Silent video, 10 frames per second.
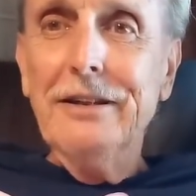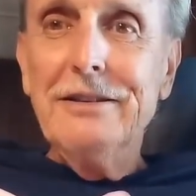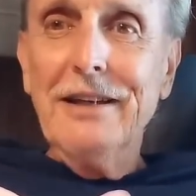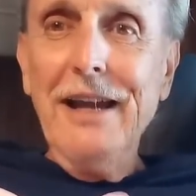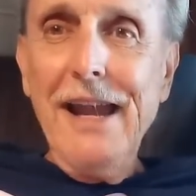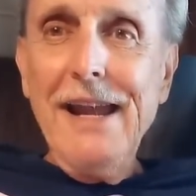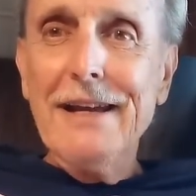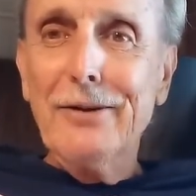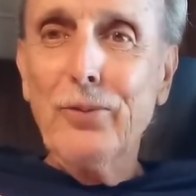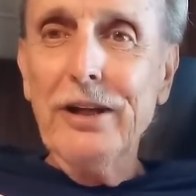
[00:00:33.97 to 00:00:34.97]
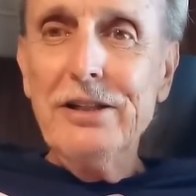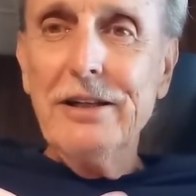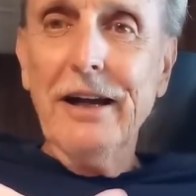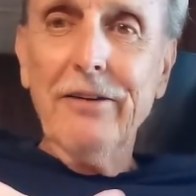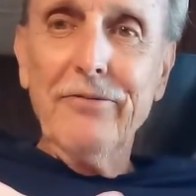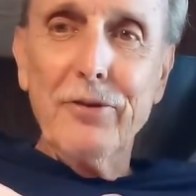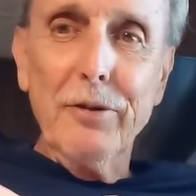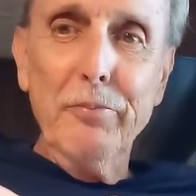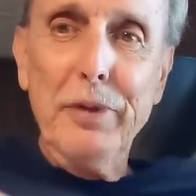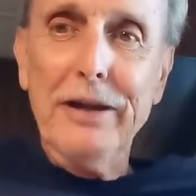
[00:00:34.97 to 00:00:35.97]
It's a hand reaching out for
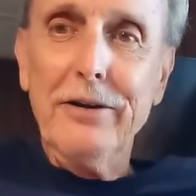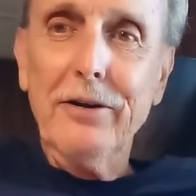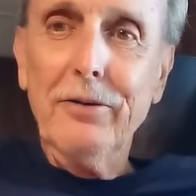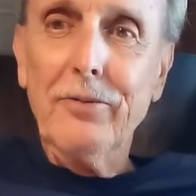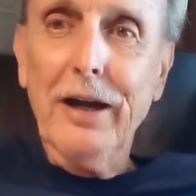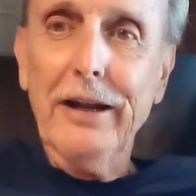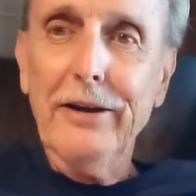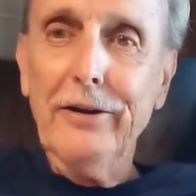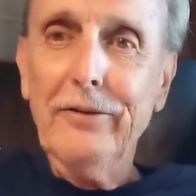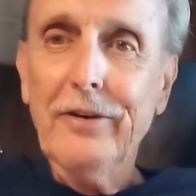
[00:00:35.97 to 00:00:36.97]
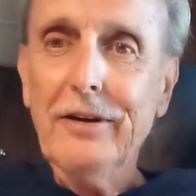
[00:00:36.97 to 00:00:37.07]
a beer right here.